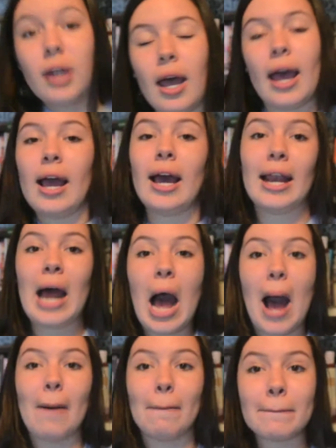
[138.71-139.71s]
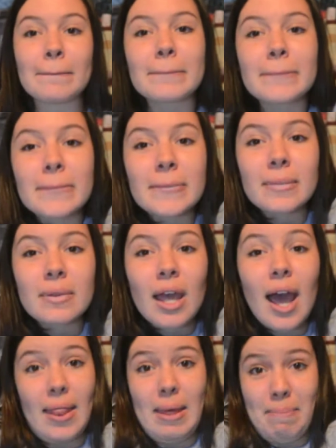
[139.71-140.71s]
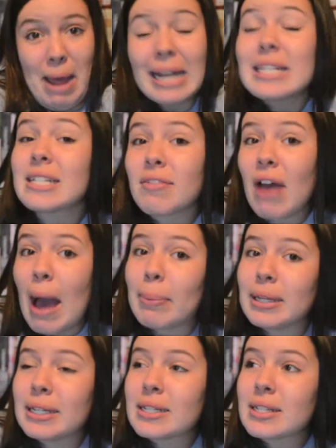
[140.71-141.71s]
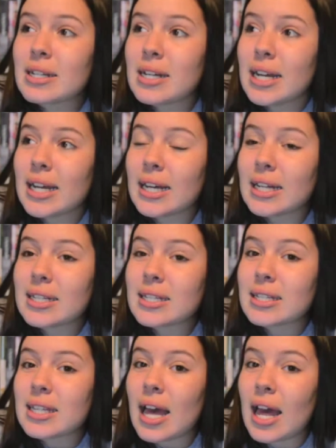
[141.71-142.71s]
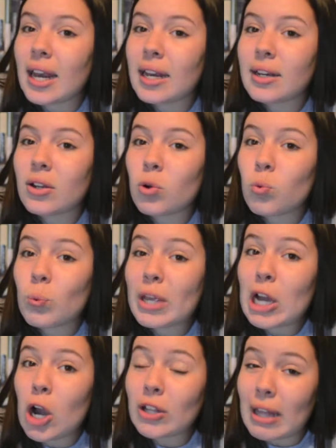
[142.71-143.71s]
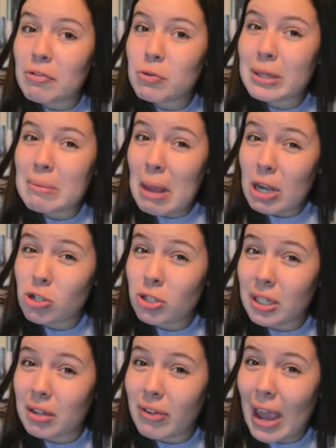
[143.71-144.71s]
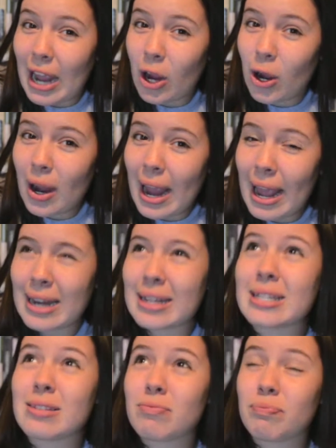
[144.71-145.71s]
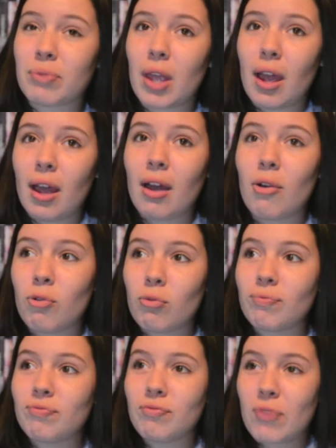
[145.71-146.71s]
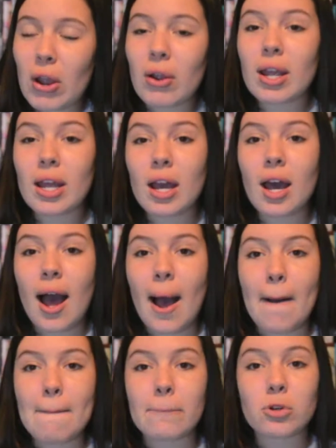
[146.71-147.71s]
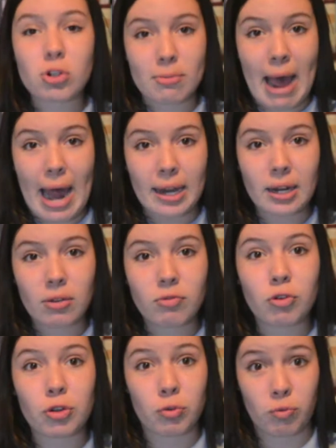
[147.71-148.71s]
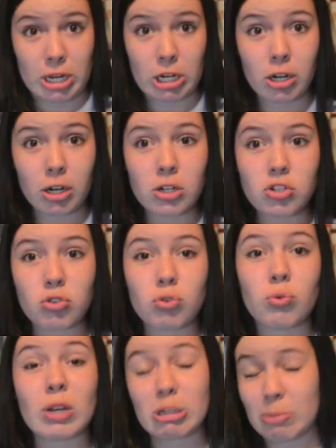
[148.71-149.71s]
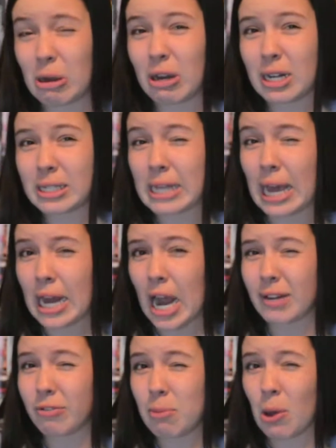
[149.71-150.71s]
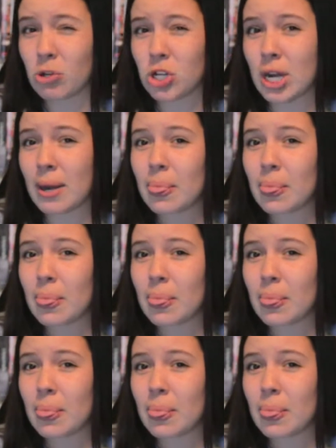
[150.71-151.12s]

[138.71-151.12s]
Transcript: and then bad stuff happens, and then we are left with a major cliffhanger, and it's very traumatic for the reader to experience that kind of emotion.